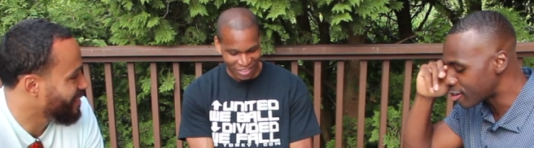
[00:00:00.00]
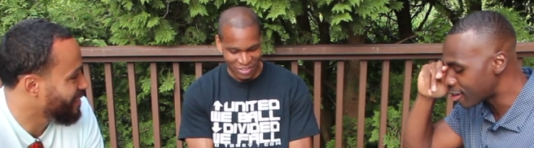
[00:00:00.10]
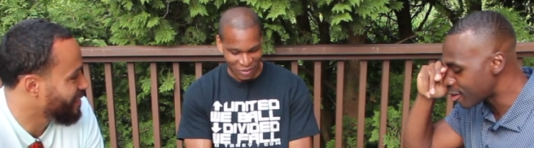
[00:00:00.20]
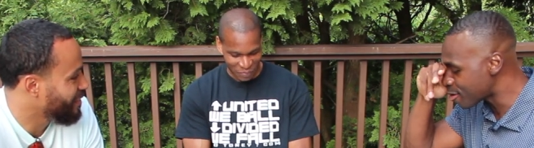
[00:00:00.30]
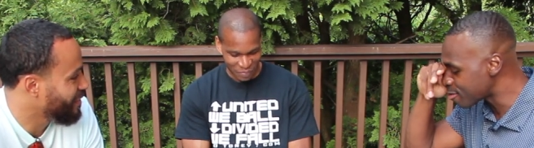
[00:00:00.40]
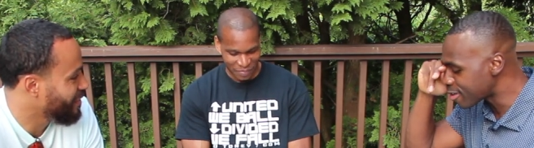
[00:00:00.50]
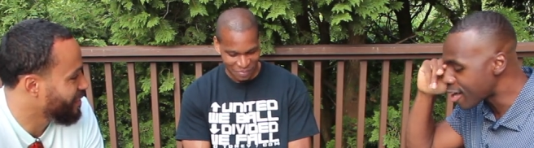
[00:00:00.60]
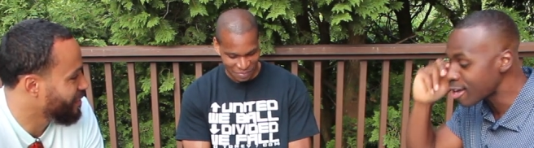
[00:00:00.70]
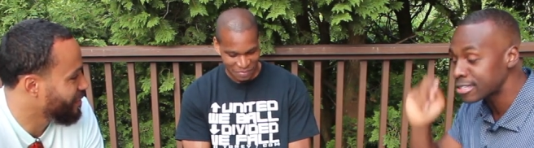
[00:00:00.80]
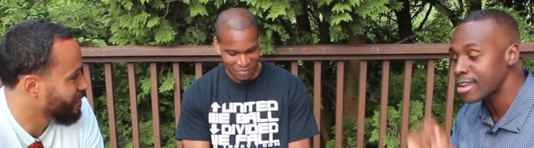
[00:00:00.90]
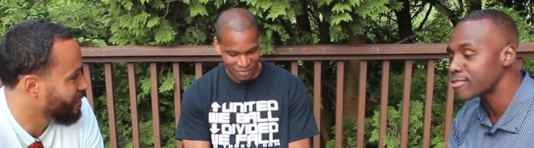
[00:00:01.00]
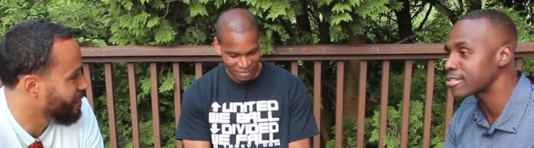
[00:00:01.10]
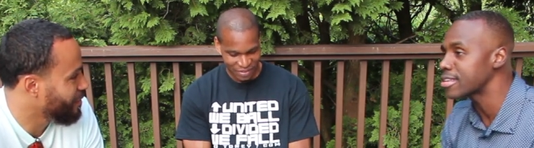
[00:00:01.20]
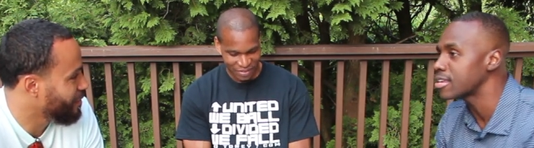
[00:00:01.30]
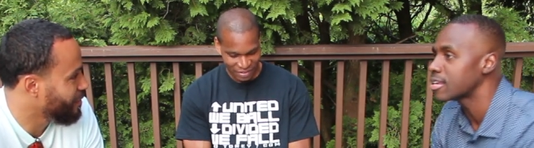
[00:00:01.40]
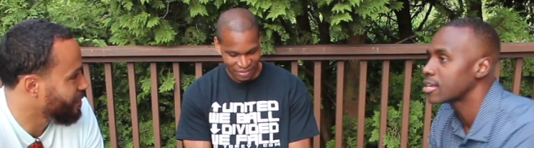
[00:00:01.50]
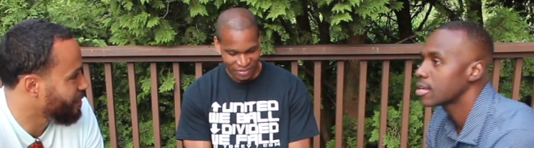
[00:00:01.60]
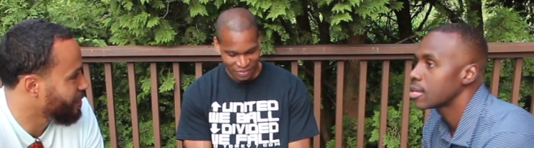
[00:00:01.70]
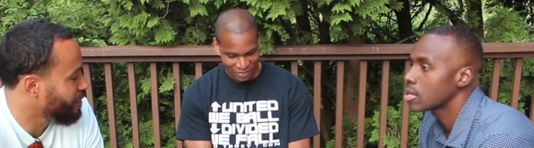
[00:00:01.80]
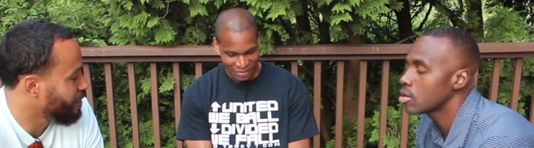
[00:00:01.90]
Speaker 1: um, I definitely,
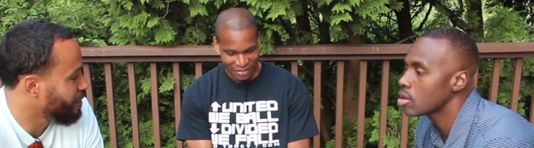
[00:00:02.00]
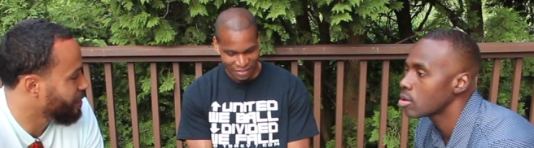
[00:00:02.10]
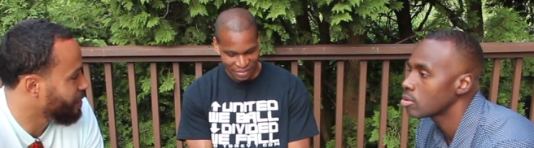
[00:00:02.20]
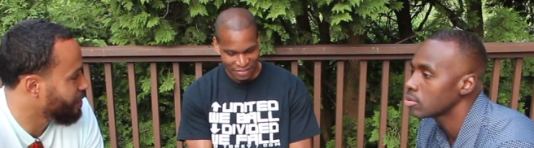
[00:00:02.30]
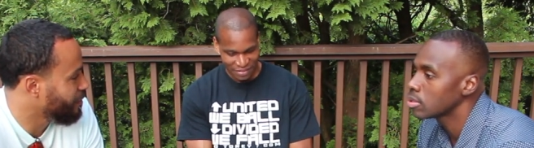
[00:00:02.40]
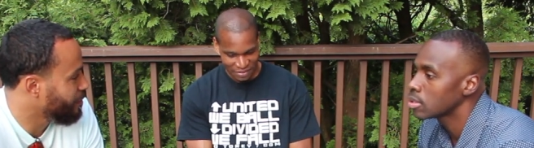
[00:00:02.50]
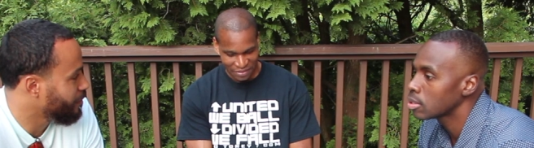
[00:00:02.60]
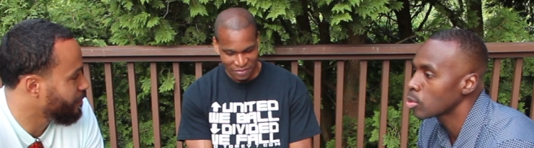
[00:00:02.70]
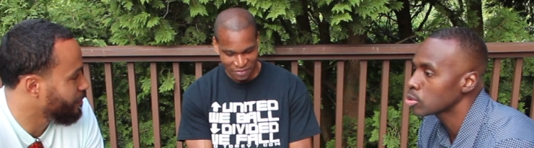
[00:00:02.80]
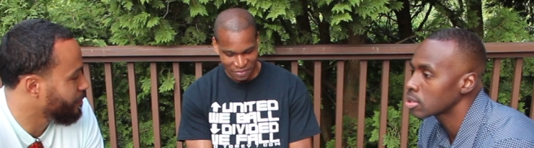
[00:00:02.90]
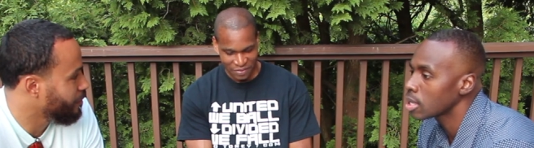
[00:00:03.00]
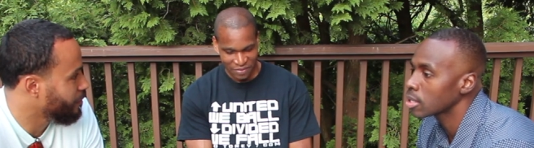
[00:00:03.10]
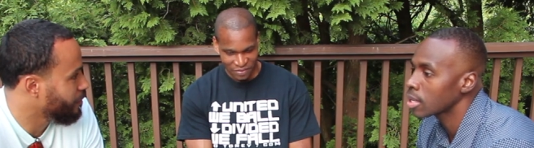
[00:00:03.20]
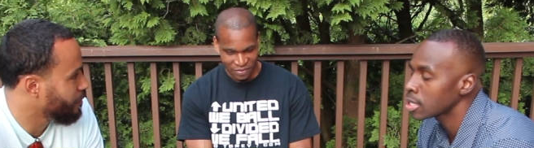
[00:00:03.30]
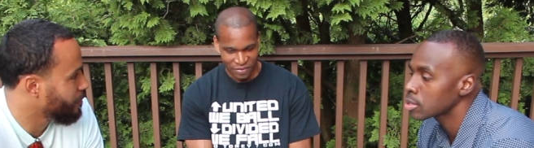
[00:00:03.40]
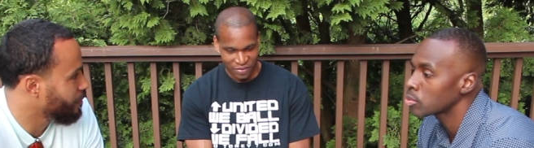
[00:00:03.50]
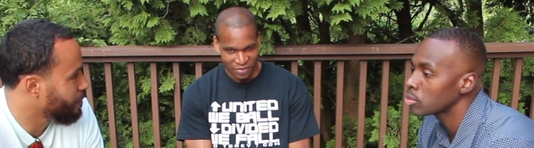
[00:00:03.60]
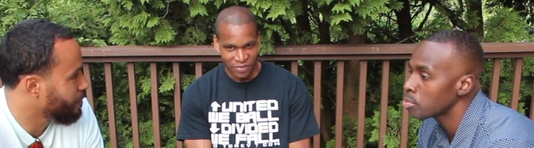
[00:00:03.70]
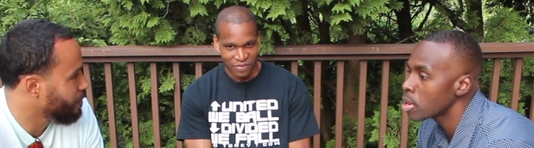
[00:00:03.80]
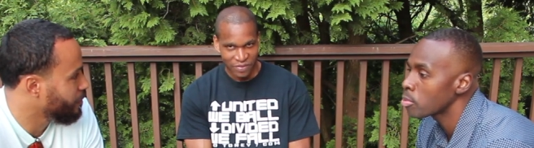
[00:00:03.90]
you know, those are like that's a
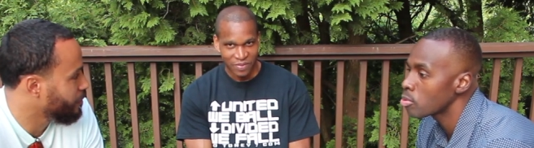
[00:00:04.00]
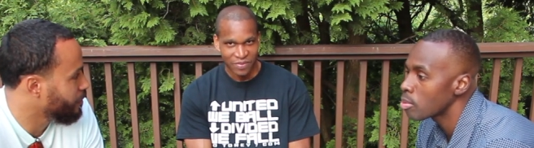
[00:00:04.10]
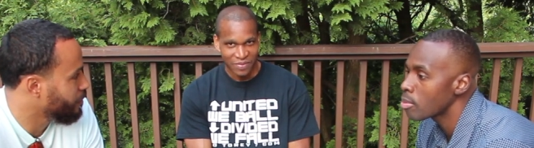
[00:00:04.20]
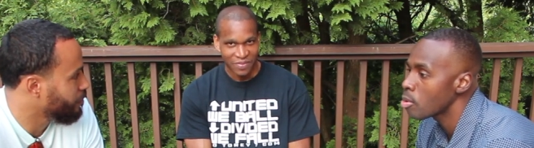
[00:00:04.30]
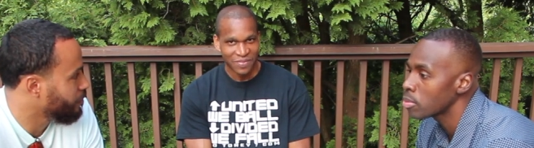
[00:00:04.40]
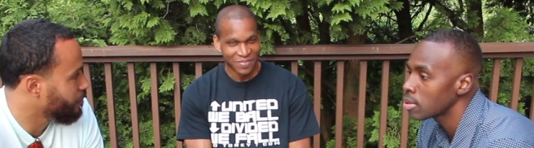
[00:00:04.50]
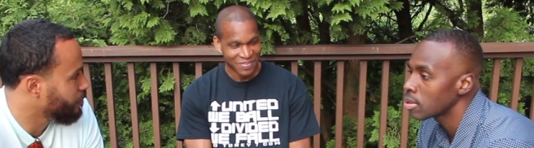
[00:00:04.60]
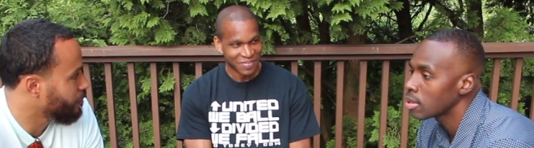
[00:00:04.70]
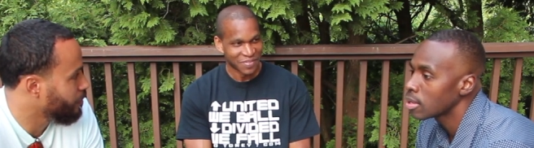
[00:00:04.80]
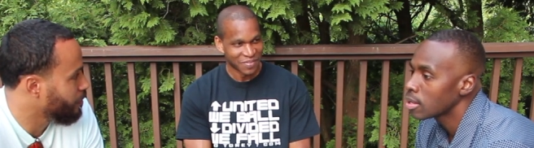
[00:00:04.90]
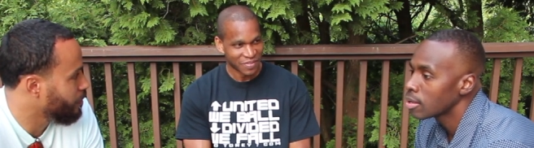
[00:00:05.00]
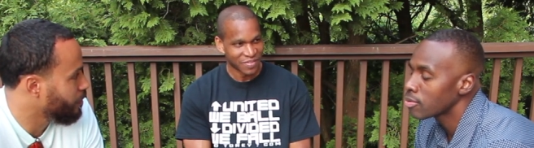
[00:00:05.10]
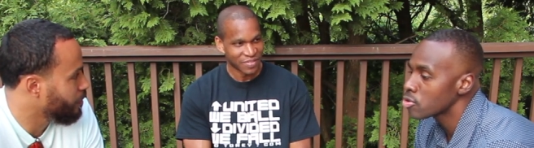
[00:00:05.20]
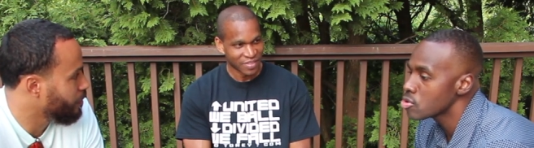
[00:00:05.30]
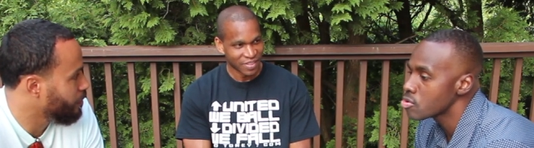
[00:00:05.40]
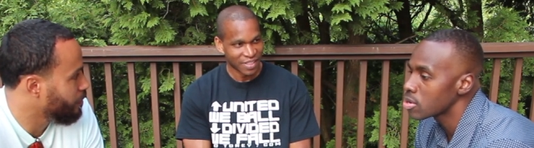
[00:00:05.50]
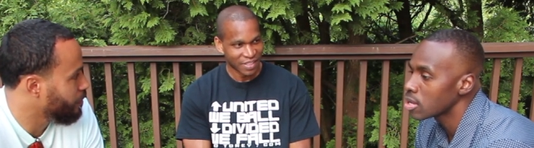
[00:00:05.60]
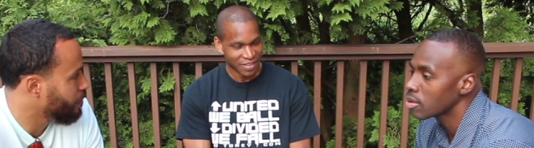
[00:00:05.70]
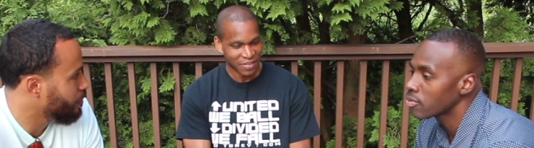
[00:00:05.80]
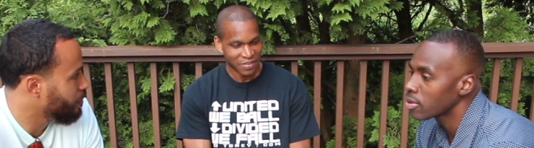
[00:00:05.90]
memorable moment for you, and
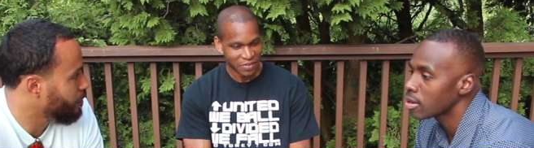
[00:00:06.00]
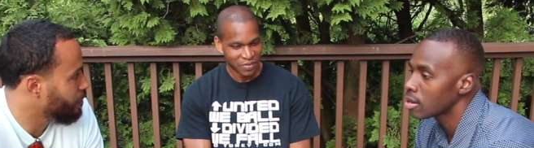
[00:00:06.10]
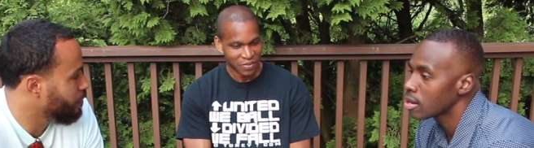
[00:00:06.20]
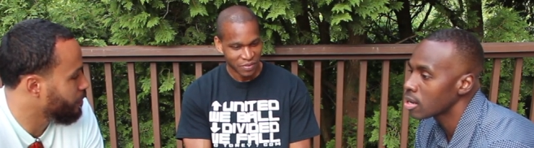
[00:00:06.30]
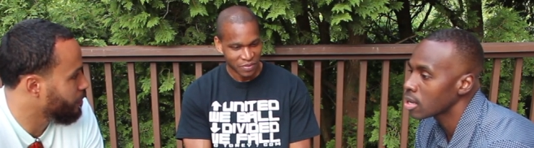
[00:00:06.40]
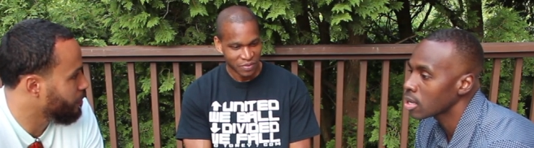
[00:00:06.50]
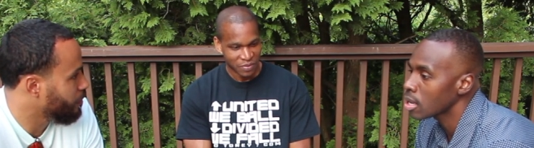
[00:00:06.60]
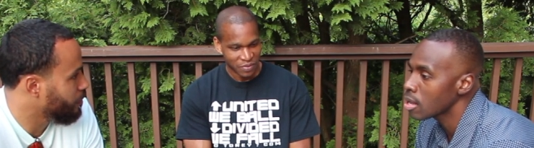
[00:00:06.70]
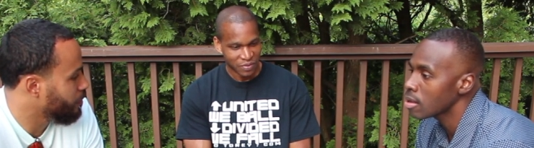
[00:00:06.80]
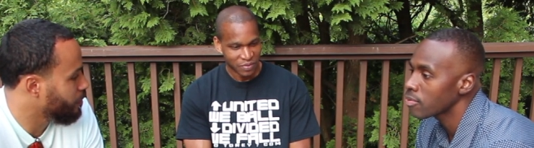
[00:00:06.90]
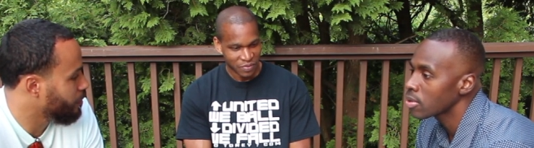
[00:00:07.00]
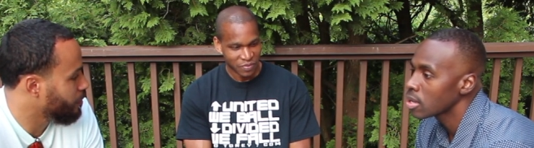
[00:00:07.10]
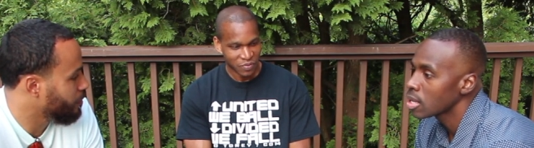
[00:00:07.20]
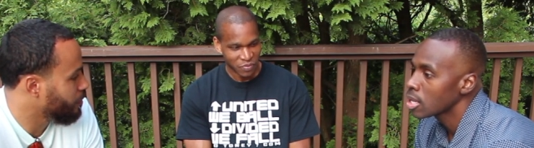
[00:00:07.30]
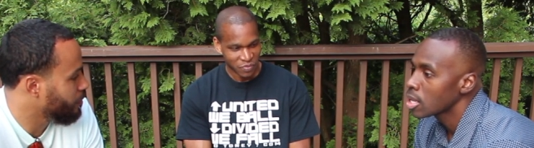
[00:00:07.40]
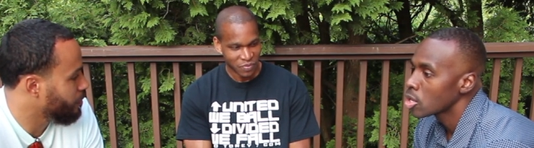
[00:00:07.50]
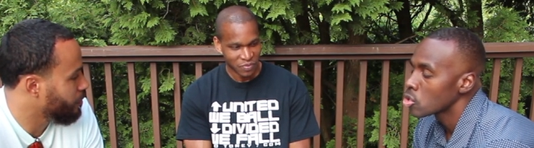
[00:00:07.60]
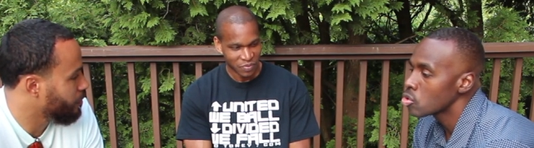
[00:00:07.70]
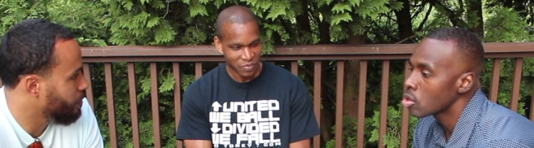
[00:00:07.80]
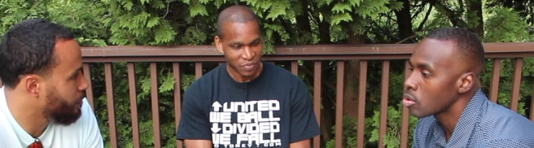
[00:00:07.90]
then for uh, Kev,
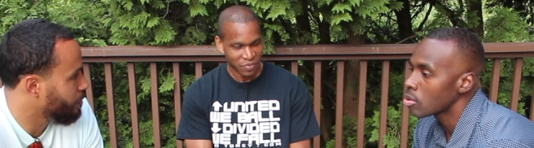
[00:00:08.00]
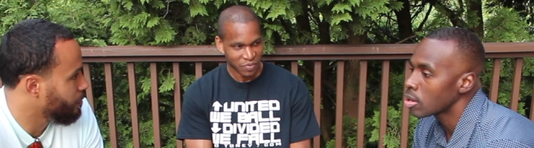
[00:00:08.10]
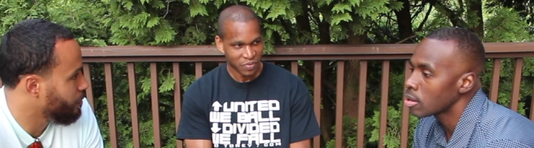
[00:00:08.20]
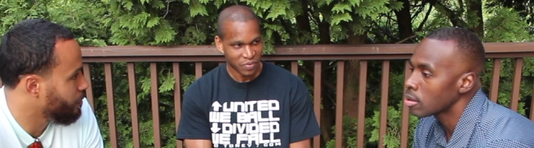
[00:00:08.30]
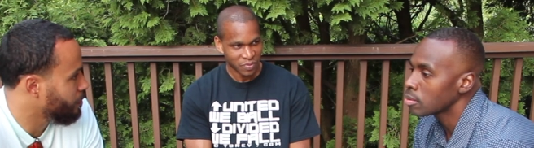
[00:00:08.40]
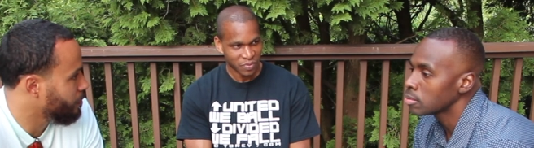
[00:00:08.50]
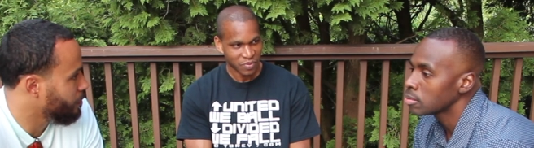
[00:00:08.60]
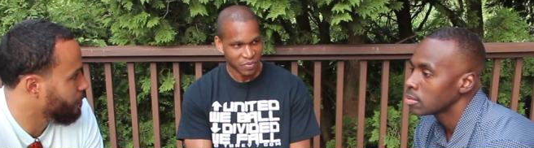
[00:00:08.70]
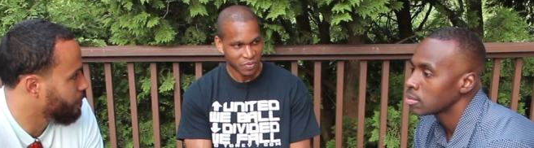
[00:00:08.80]
you know. Um,